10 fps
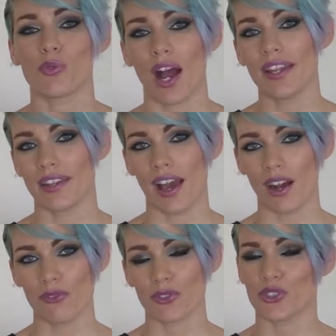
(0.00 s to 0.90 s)
right
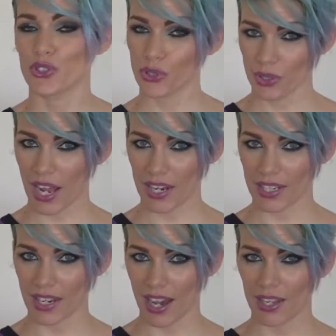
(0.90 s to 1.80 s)
now for
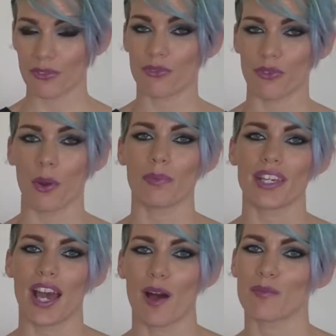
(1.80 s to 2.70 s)
$2.99 from
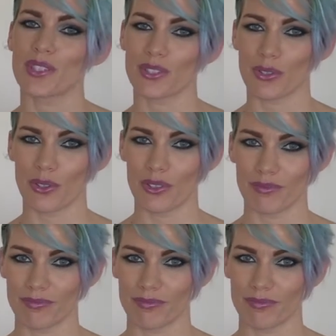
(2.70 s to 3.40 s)
the App Store.